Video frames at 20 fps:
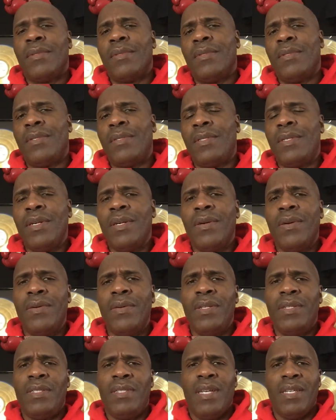The
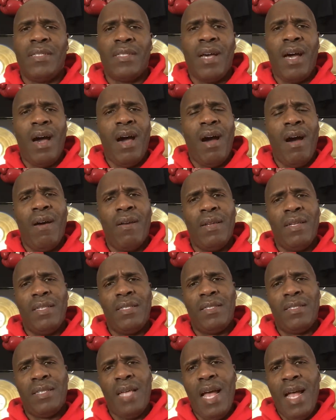dude is just all
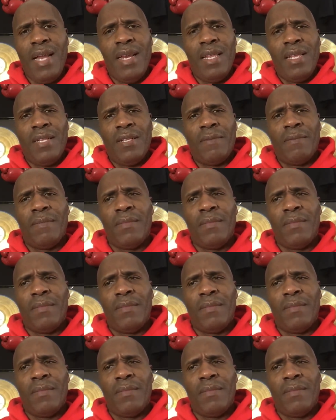excited.